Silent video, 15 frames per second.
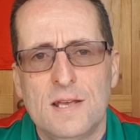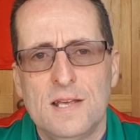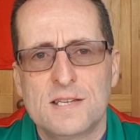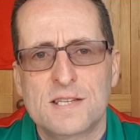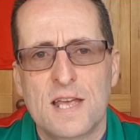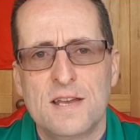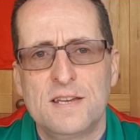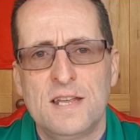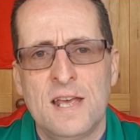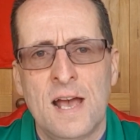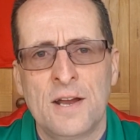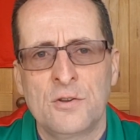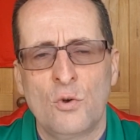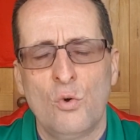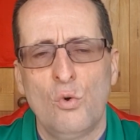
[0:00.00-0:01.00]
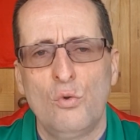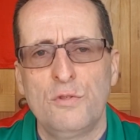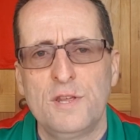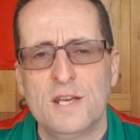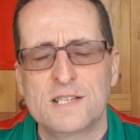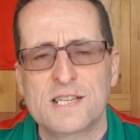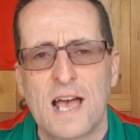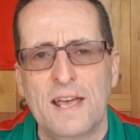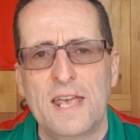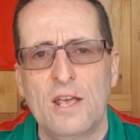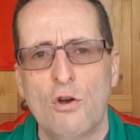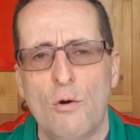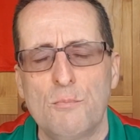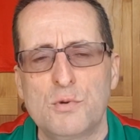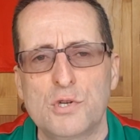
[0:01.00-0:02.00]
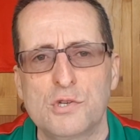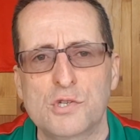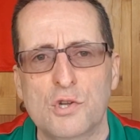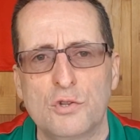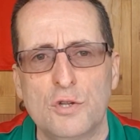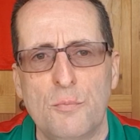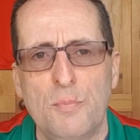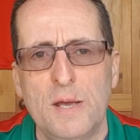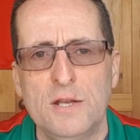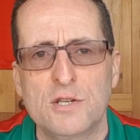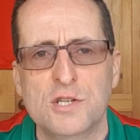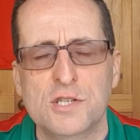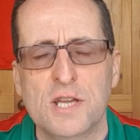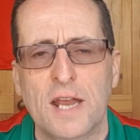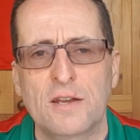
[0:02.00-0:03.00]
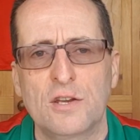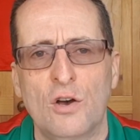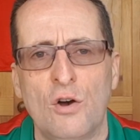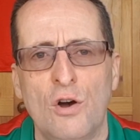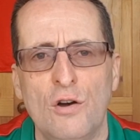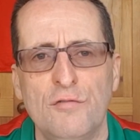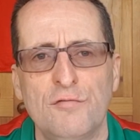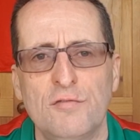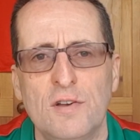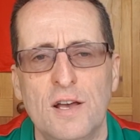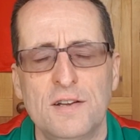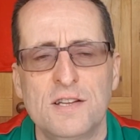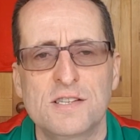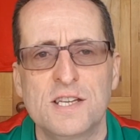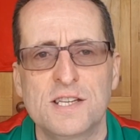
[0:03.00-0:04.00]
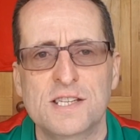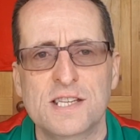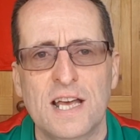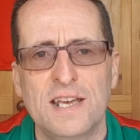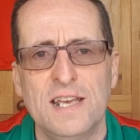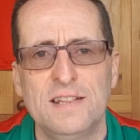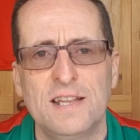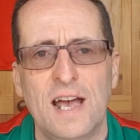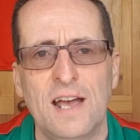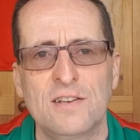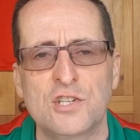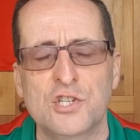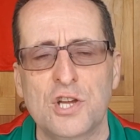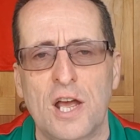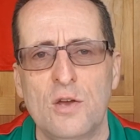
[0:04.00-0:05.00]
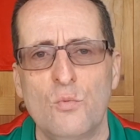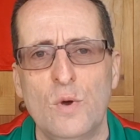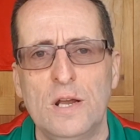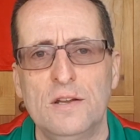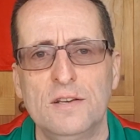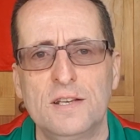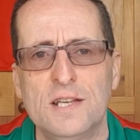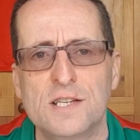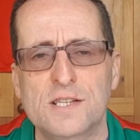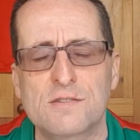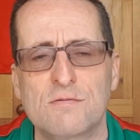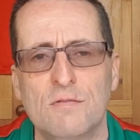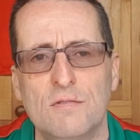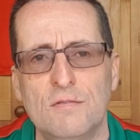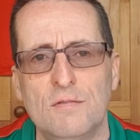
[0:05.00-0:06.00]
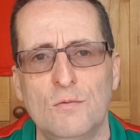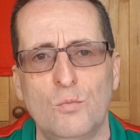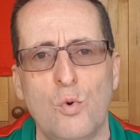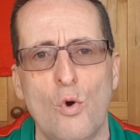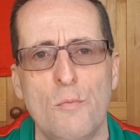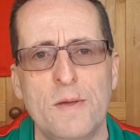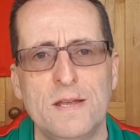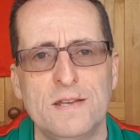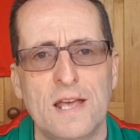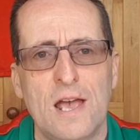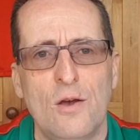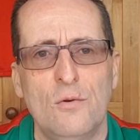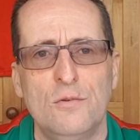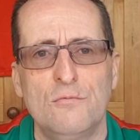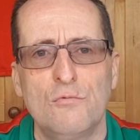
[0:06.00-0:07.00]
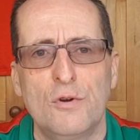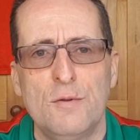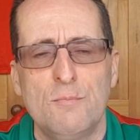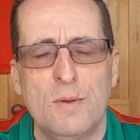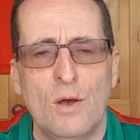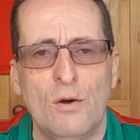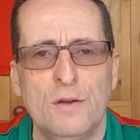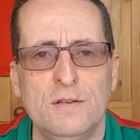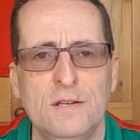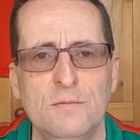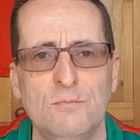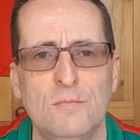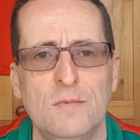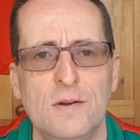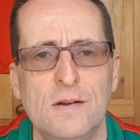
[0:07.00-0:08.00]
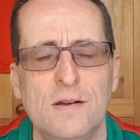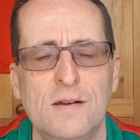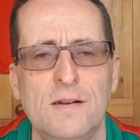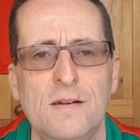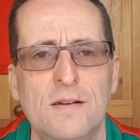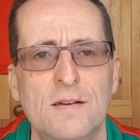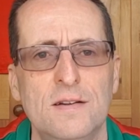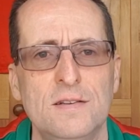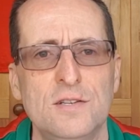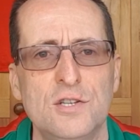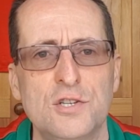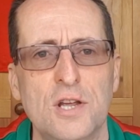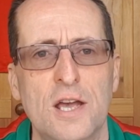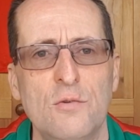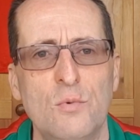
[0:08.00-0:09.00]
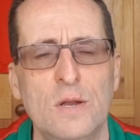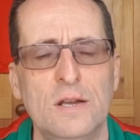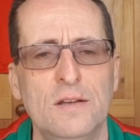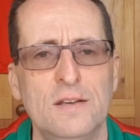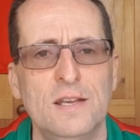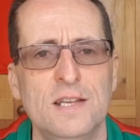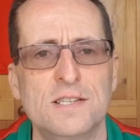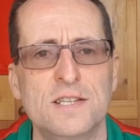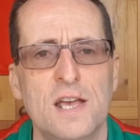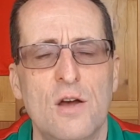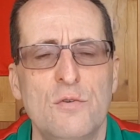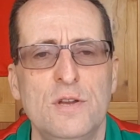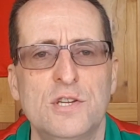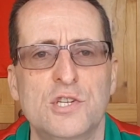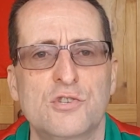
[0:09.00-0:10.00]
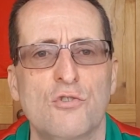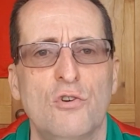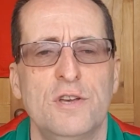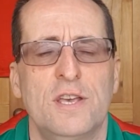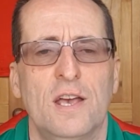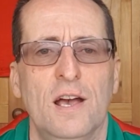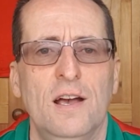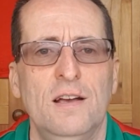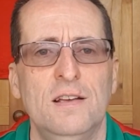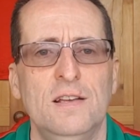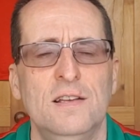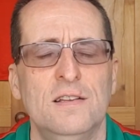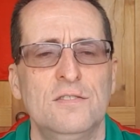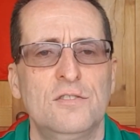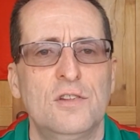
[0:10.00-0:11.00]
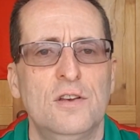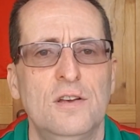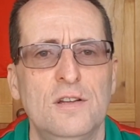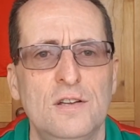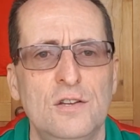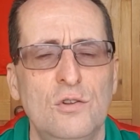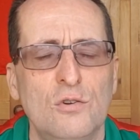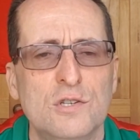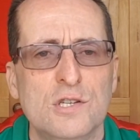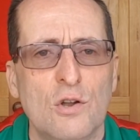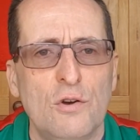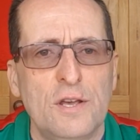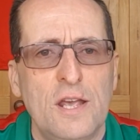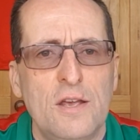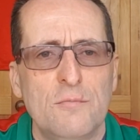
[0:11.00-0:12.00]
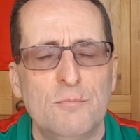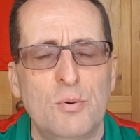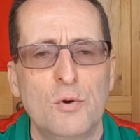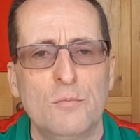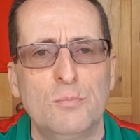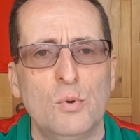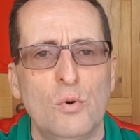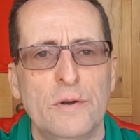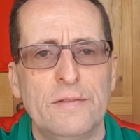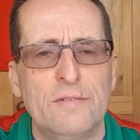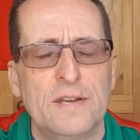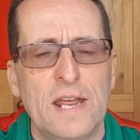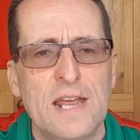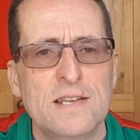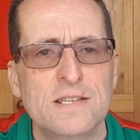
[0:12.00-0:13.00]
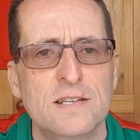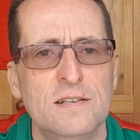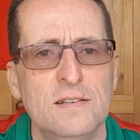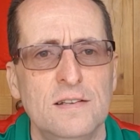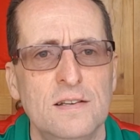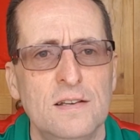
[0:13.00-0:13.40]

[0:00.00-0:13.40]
he said he had all the attacking options on the pitch second half. And as he's saying that, Shay Willock is warming down, running behind him. Shay Willock is the only striker that looks like he can put a ball in the net.